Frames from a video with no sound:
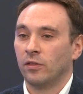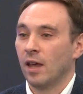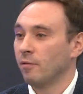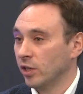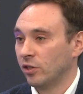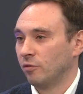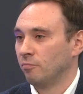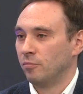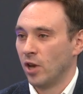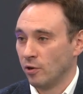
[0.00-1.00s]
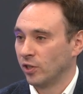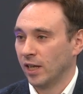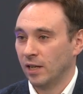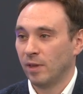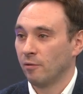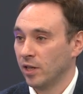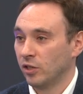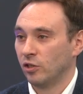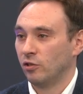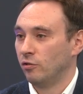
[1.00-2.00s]
there is no scheme, there
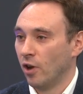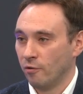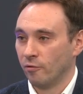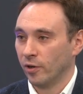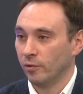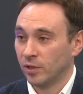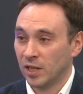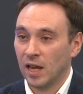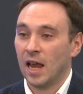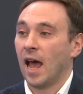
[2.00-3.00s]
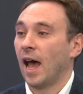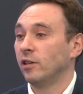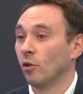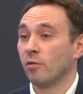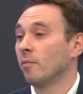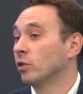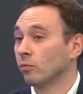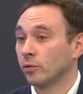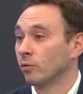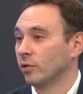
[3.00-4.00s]
is no route, and you're promised
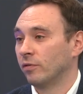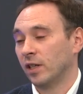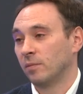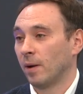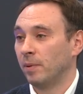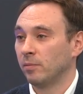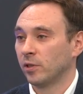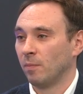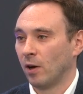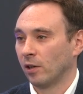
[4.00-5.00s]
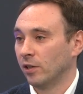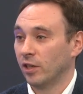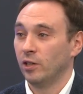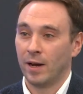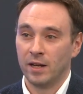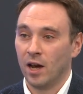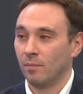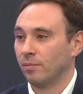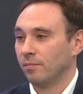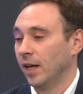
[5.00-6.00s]
all sorts of things by people smugglers, and you end
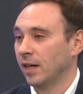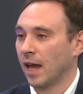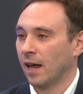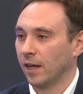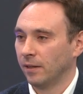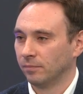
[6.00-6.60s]
up in Calais.